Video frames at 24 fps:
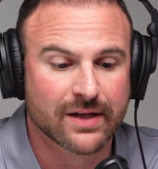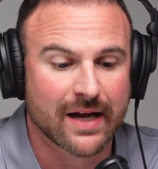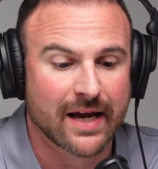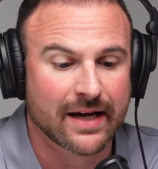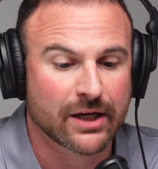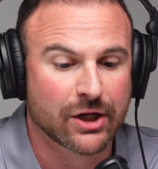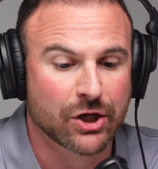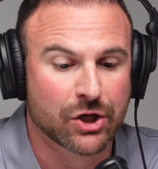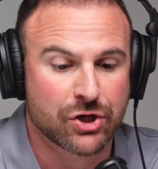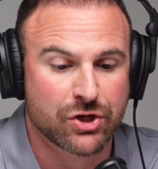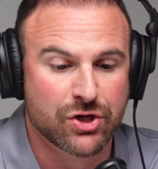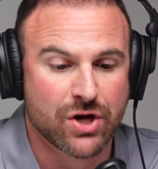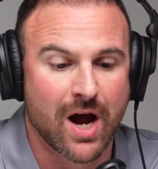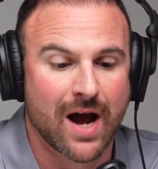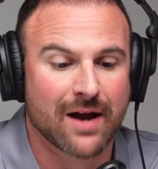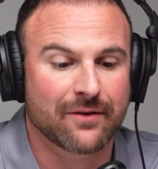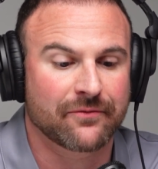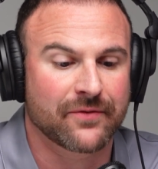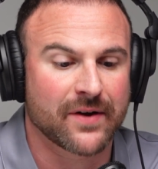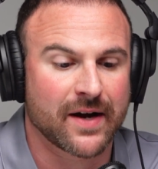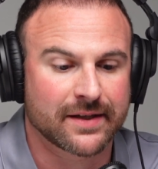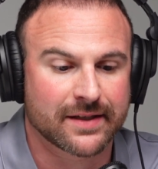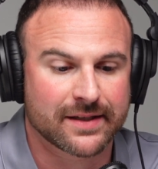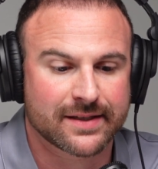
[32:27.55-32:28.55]
I could not
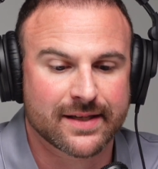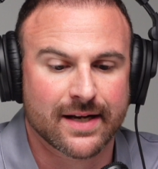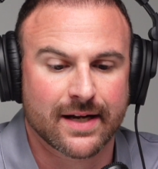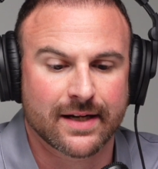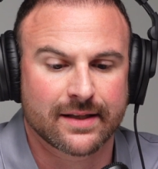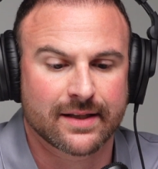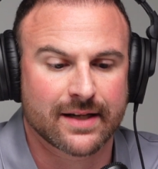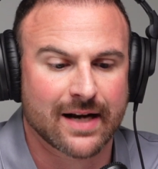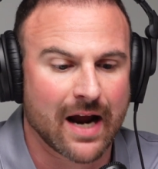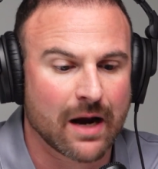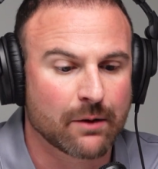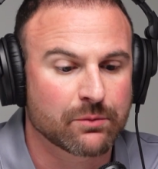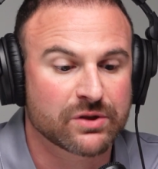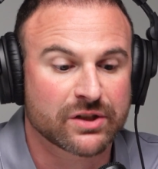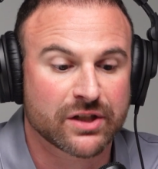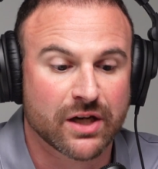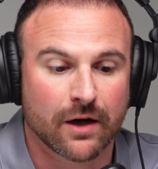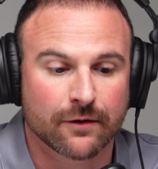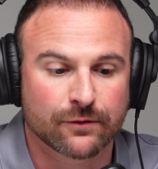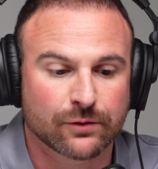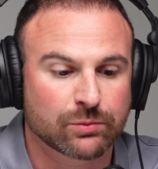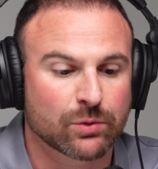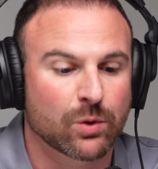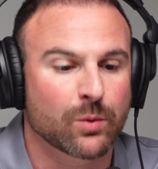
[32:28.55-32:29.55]
find a study that I was
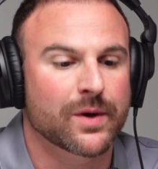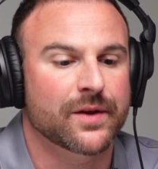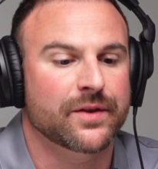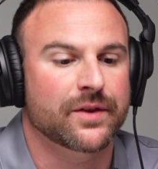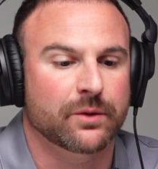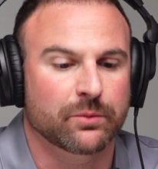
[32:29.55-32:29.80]
comfortable with